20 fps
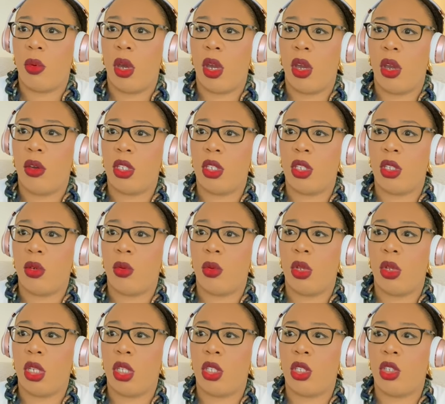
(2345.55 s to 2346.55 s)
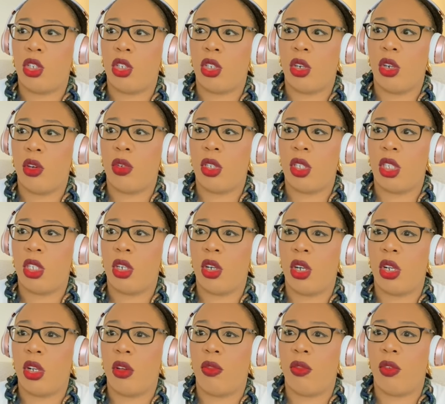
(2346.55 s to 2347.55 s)
Priority one, ensure
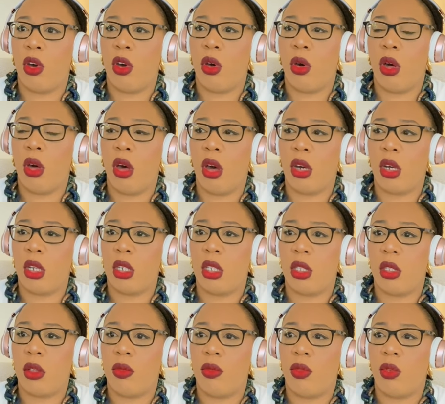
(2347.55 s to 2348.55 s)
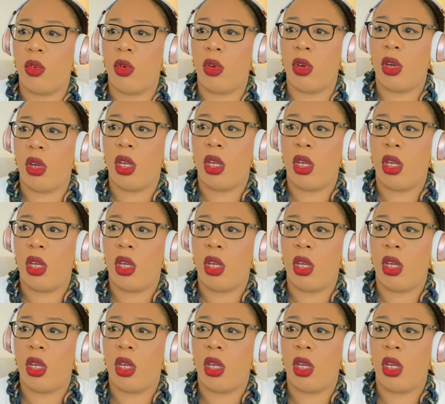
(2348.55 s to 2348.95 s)
return of organism for